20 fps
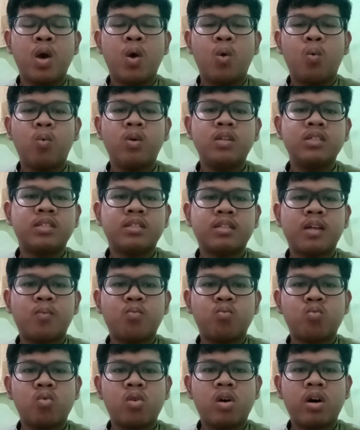When
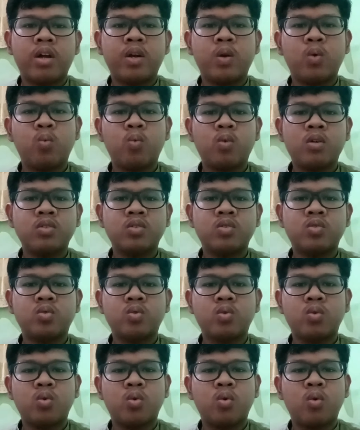someone wants
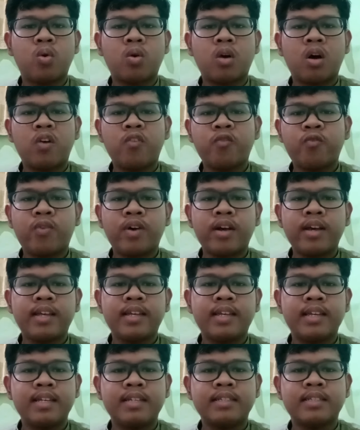to convey
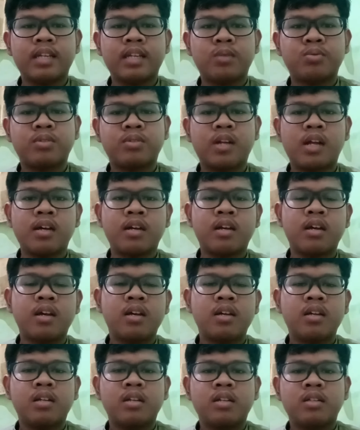his abstract
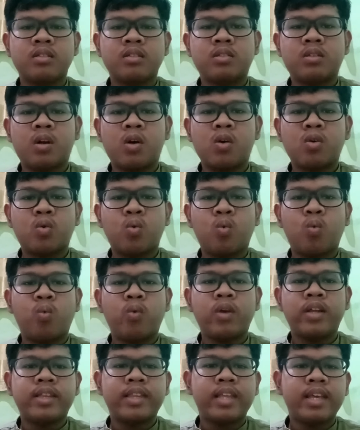through
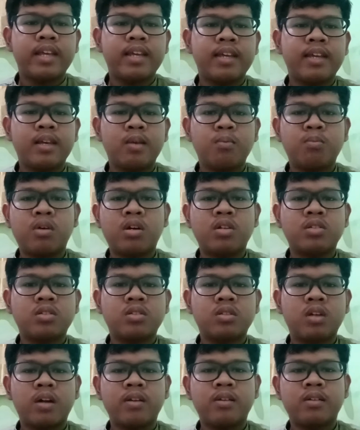writing, he
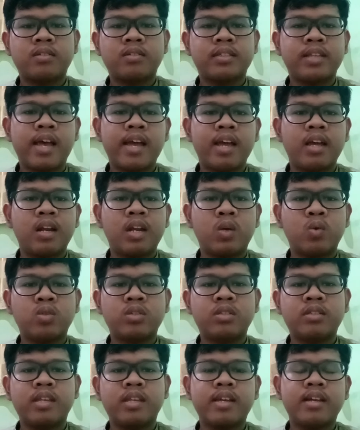must understand
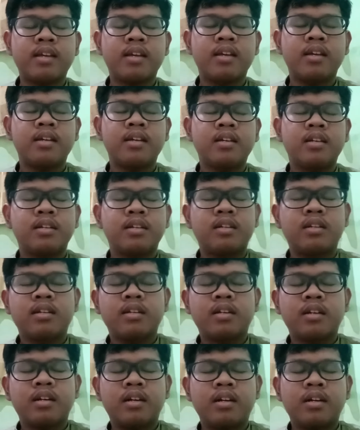linguistic
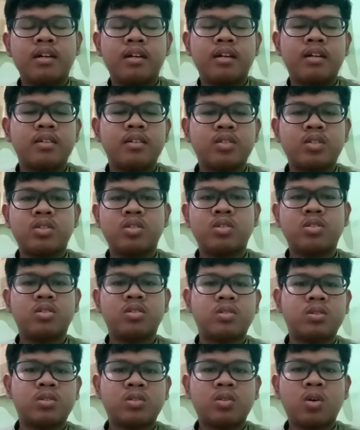
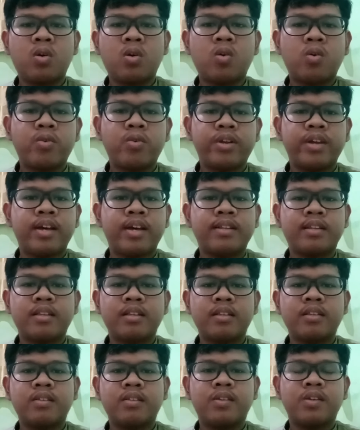so that
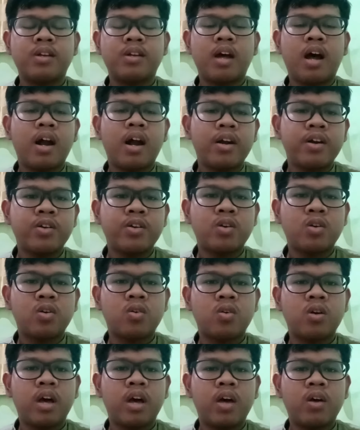there are
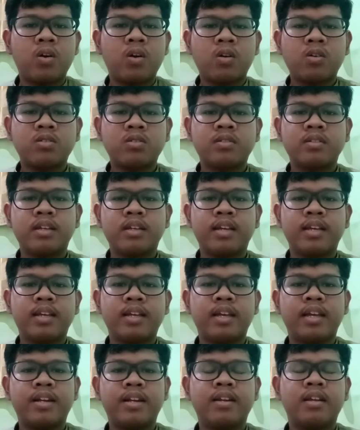no errors
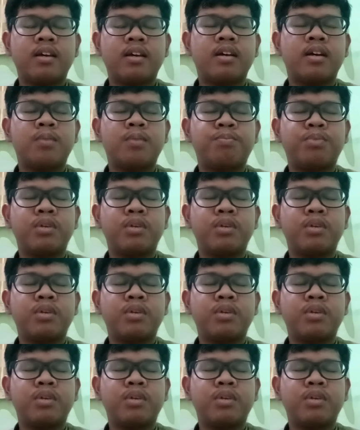in the